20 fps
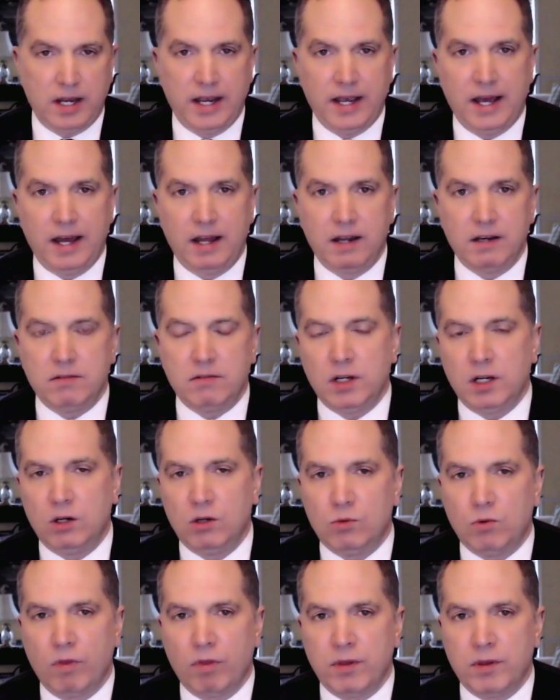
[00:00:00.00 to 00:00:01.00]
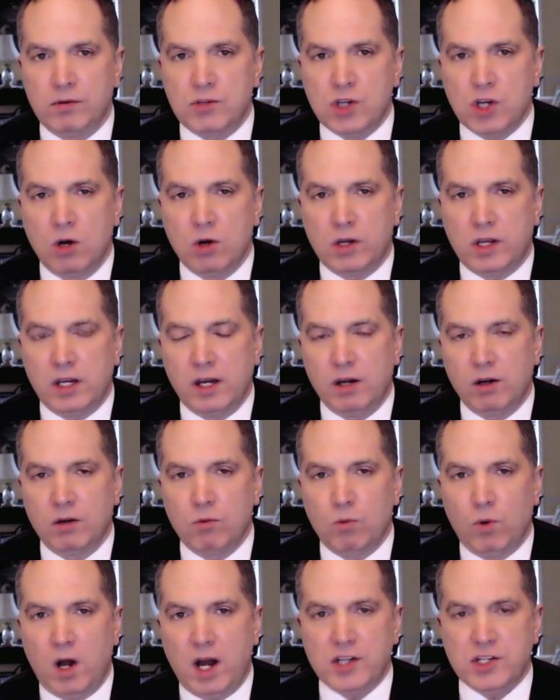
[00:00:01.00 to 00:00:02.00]
And, you know, the joke here
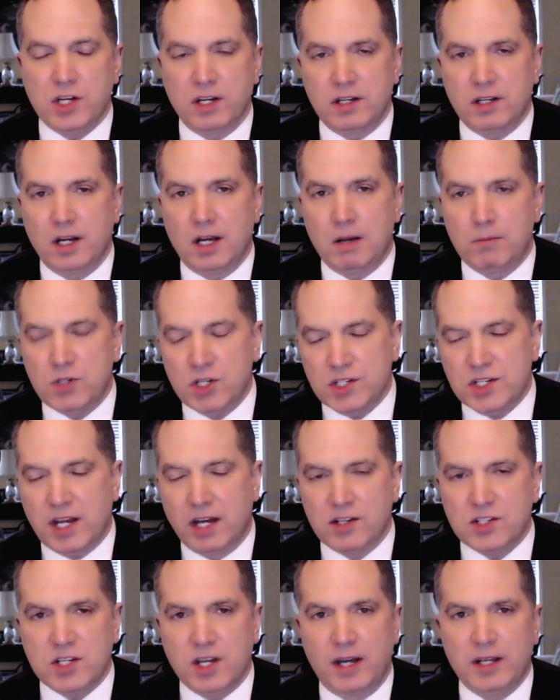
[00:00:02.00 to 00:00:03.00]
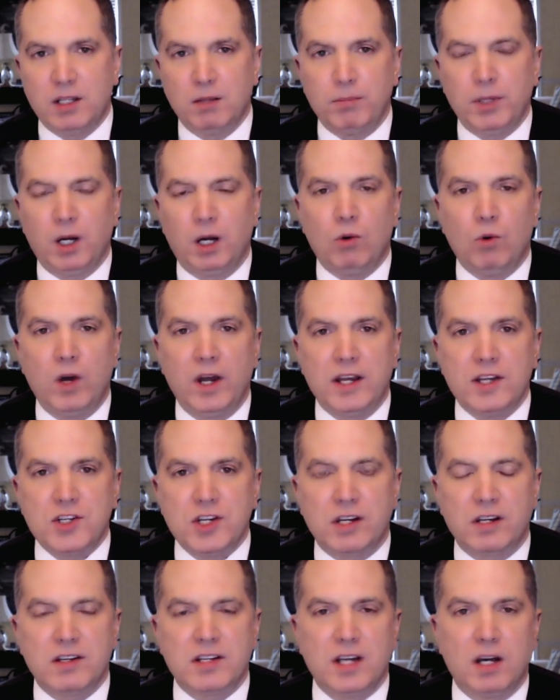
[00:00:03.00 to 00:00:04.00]
in Washington, I'm just outside the Beltway, as
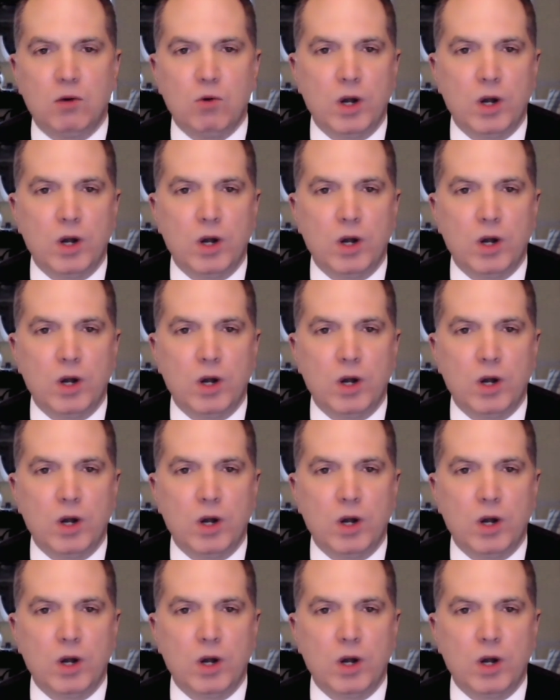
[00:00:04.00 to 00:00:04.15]
you can tell,